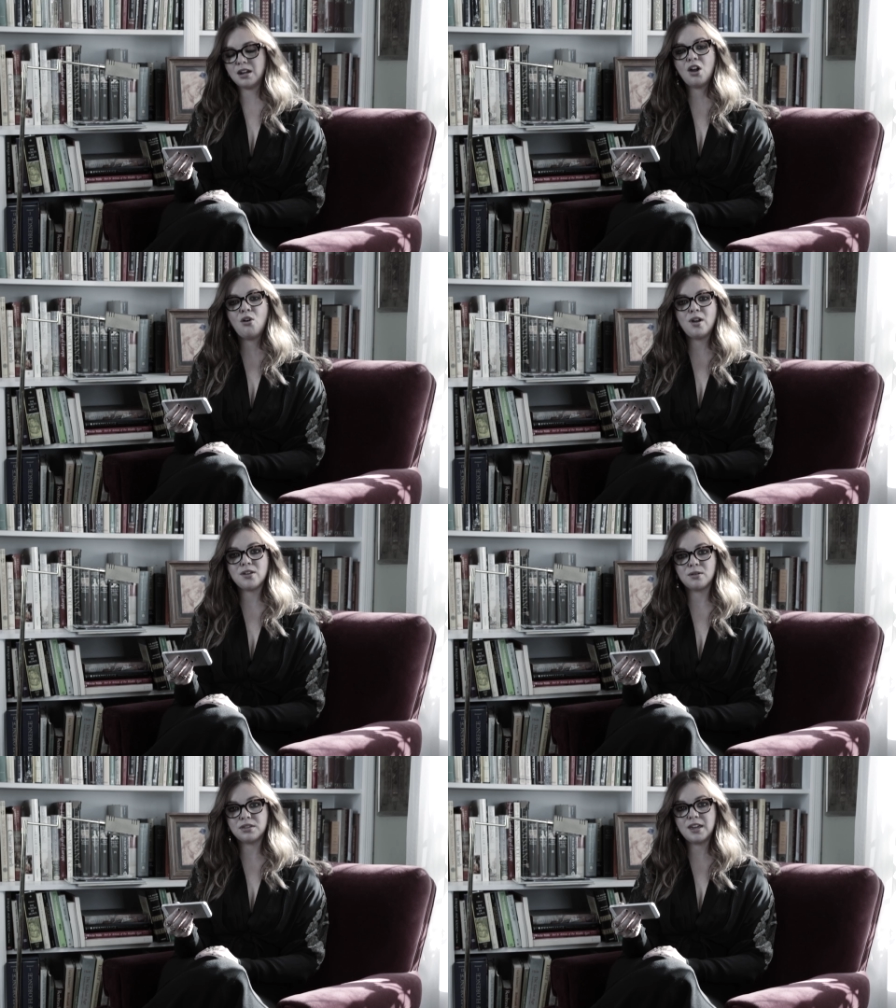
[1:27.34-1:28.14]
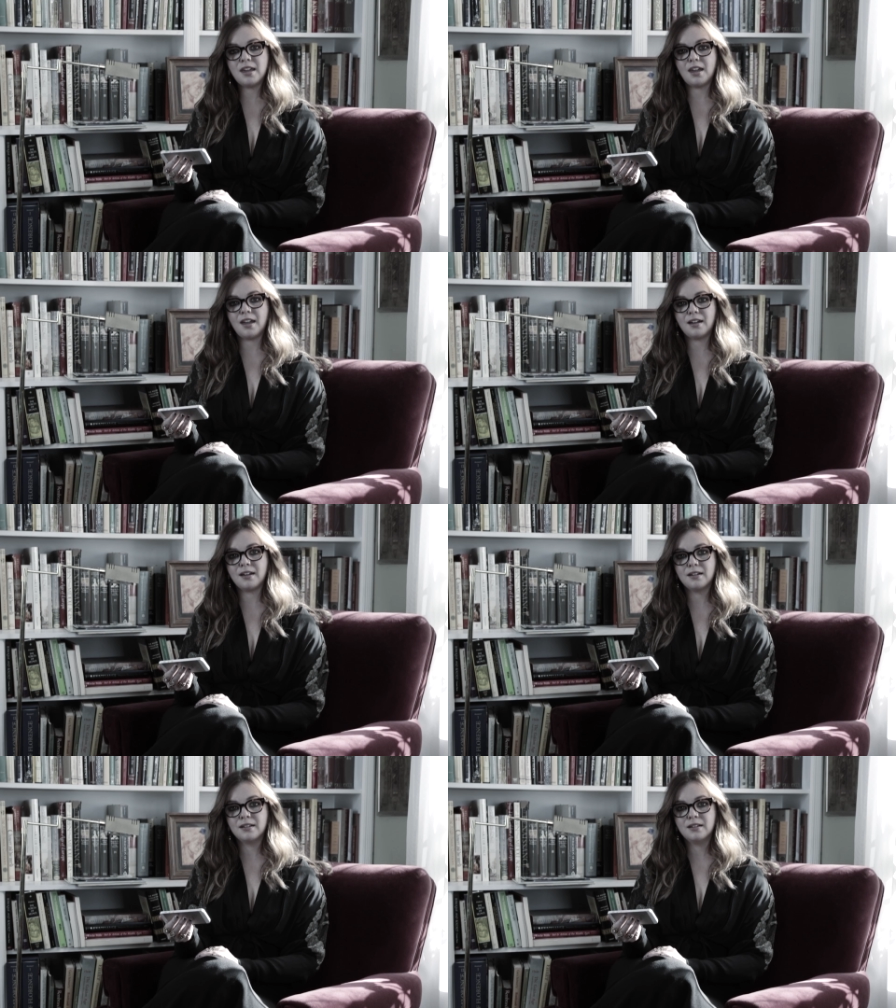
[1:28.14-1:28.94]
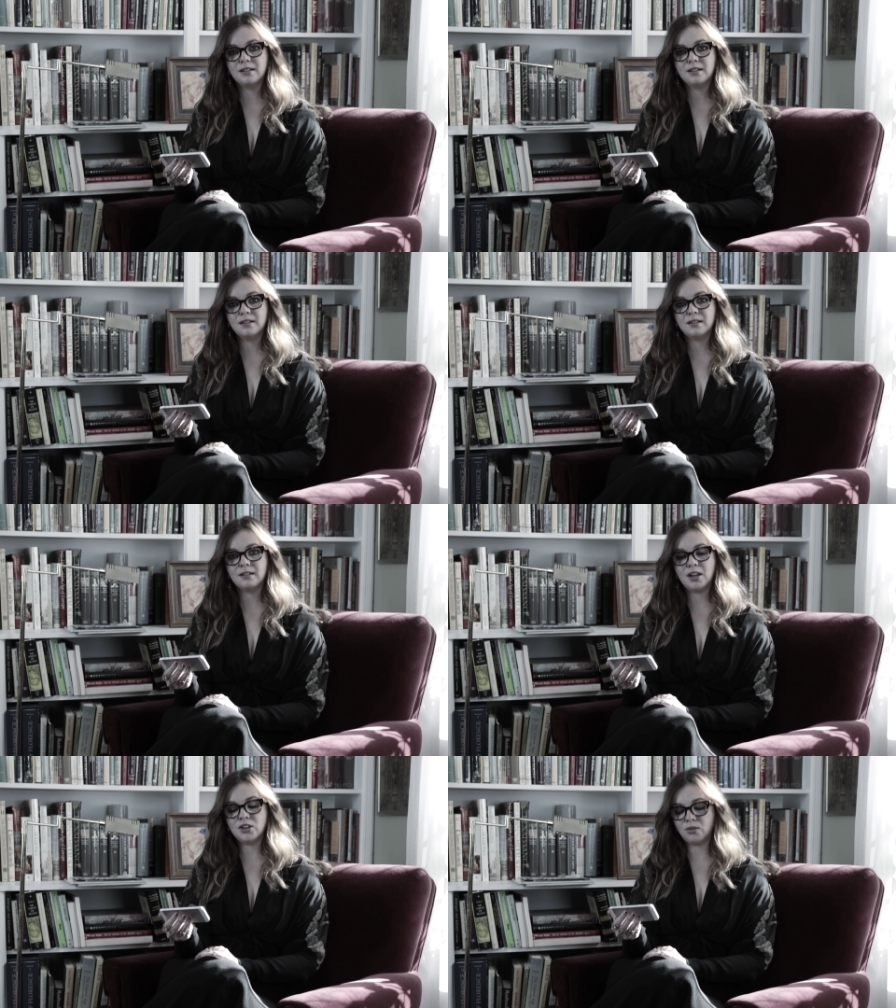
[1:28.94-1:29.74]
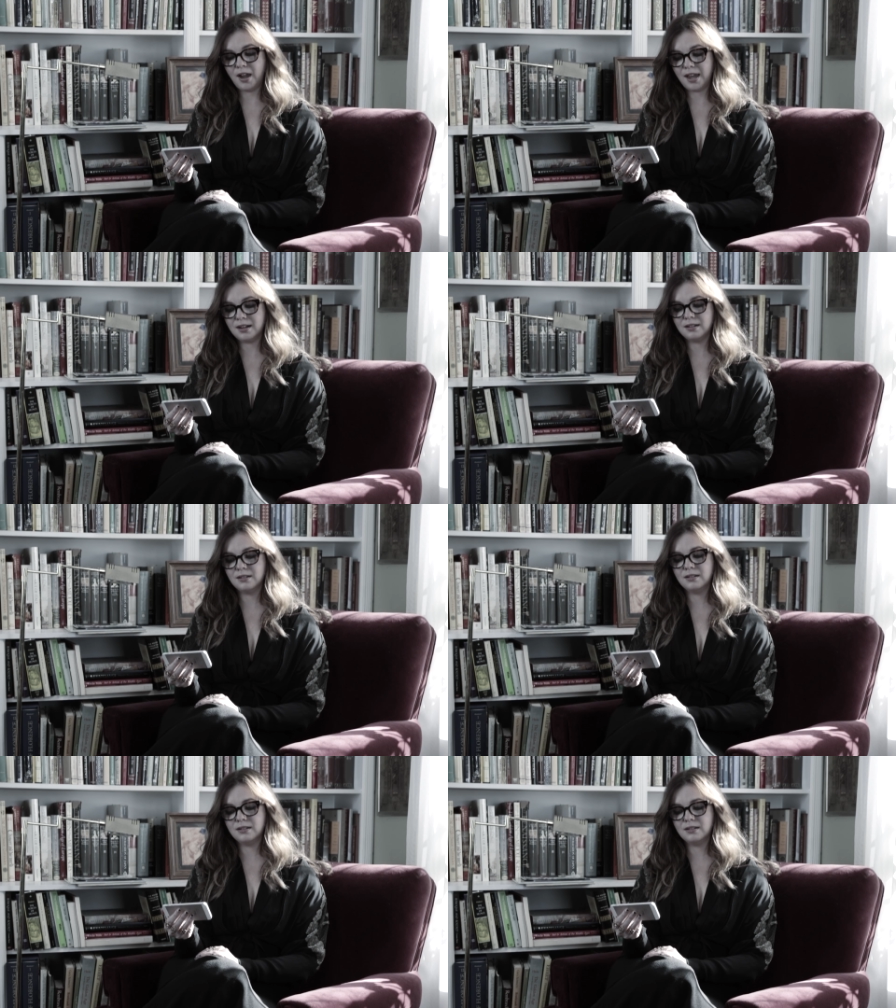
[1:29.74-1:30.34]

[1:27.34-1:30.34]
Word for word: I know what you're thinking. And you're right.